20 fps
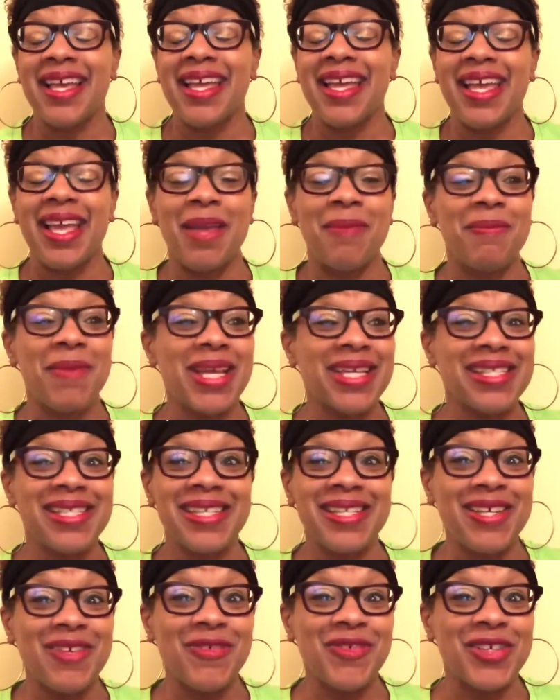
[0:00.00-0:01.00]
It makes a
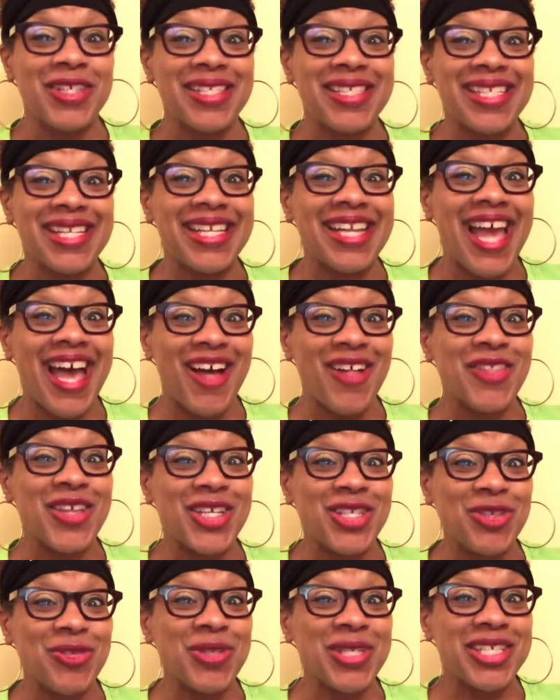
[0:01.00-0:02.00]
difference in how they
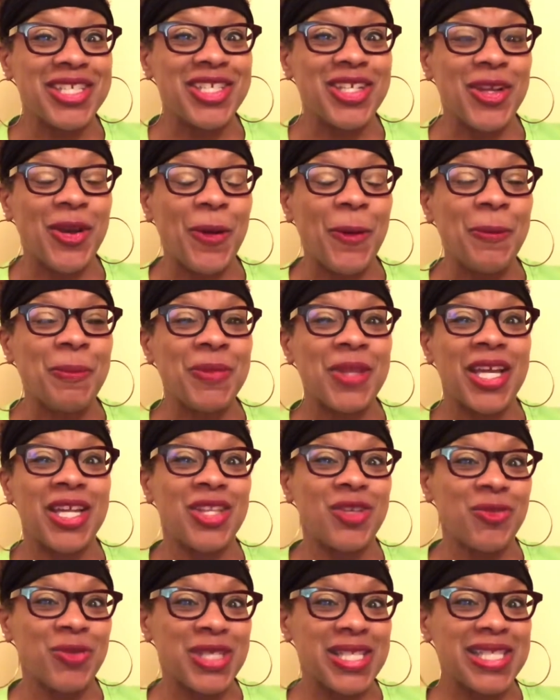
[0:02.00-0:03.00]
treat you and
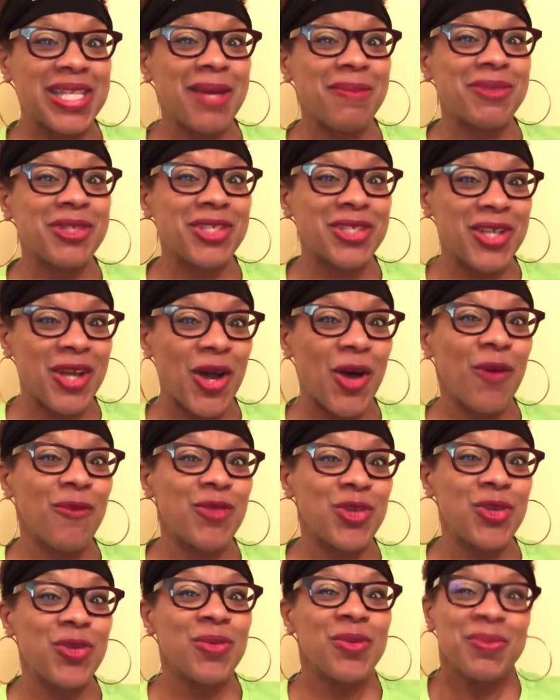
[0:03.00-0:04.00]
the reception of
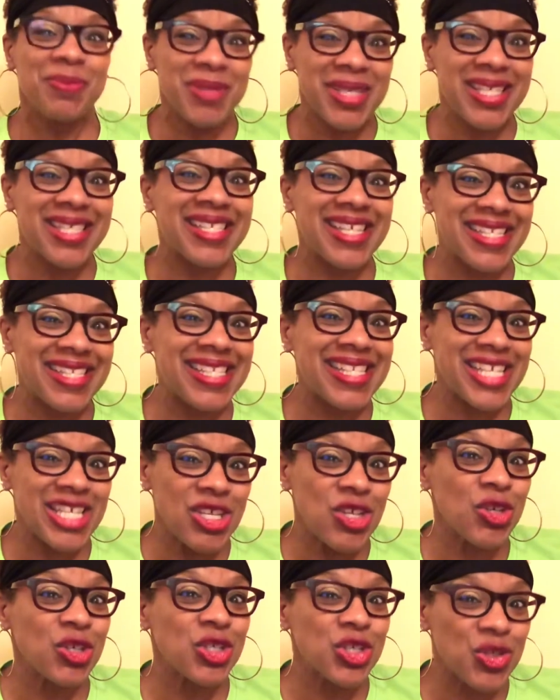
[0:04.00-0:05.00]
you, because they see
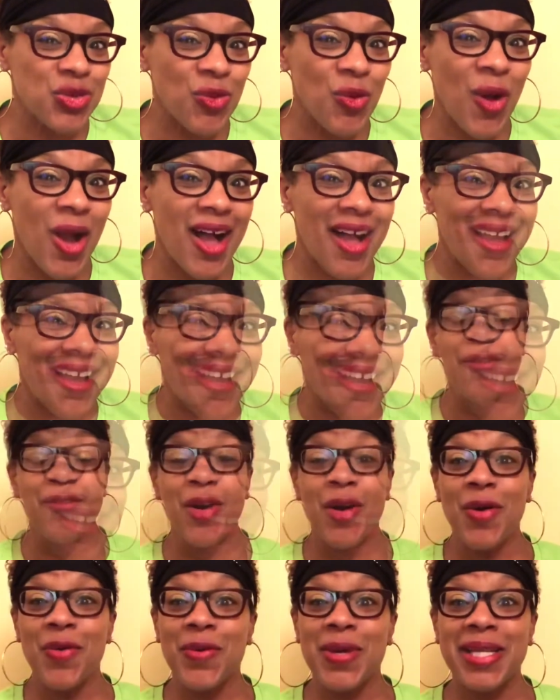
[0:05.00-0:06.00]
you're trying. I've
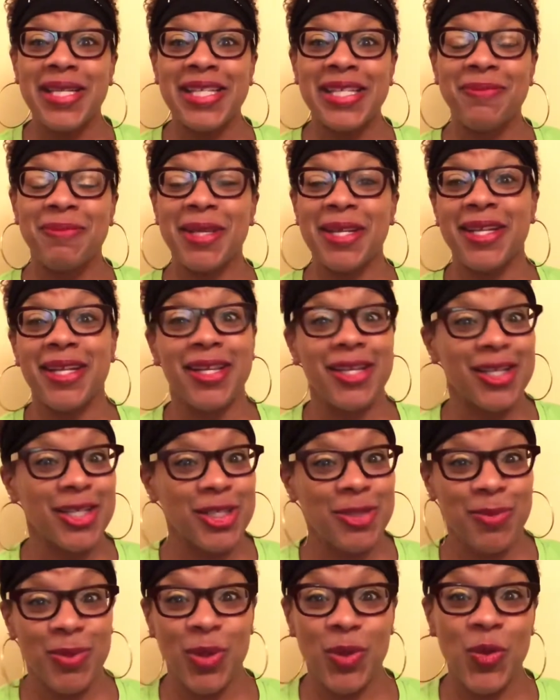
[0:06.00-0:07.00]
always been an
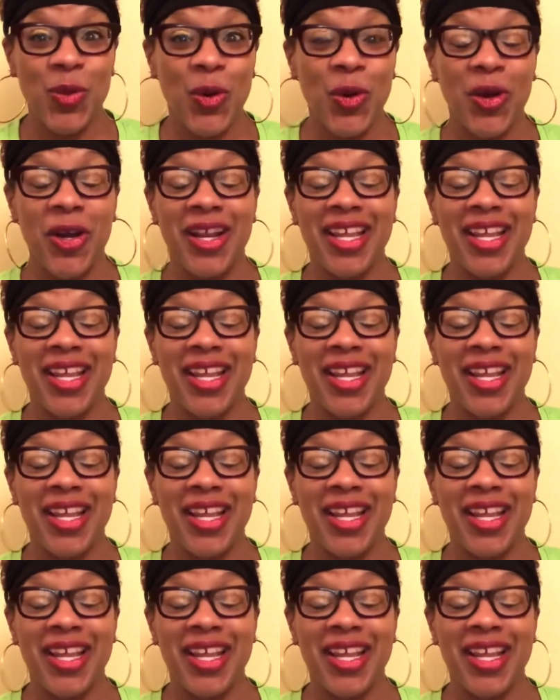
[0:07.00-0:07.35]
explorer.